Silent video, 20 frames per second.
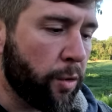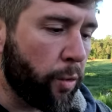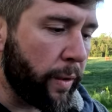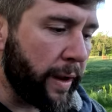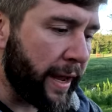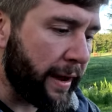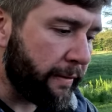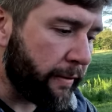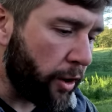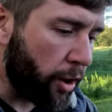
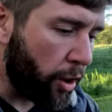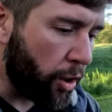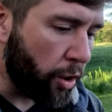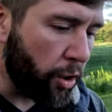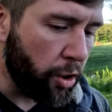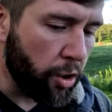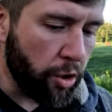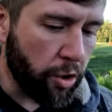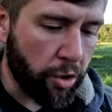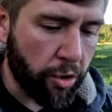we have
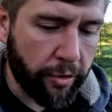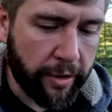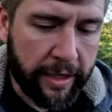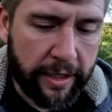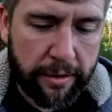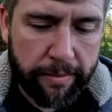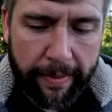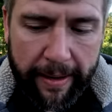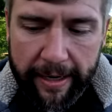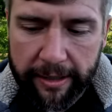all
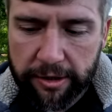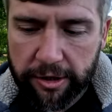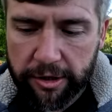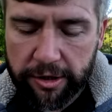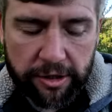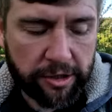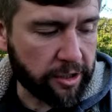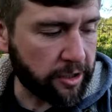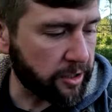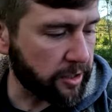these
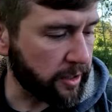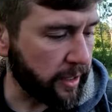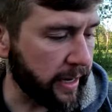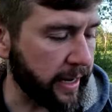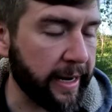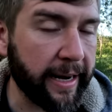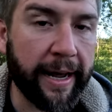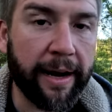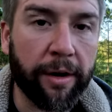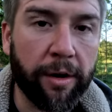matches just
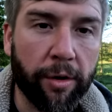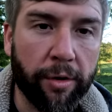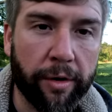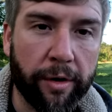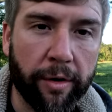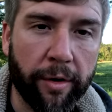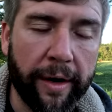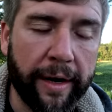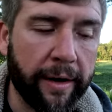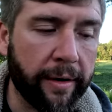laid out on
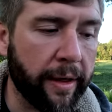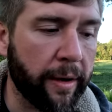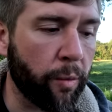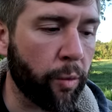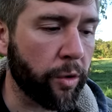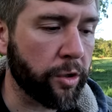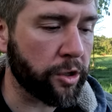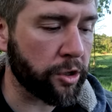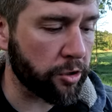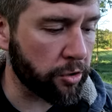the ground
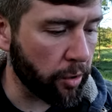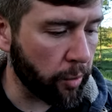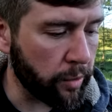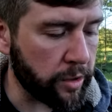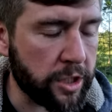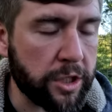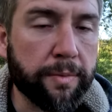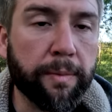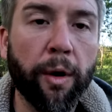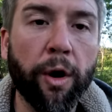and we're just
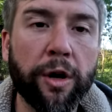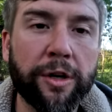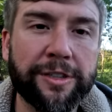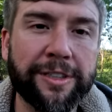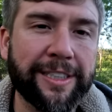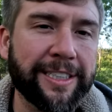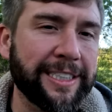throwing sparks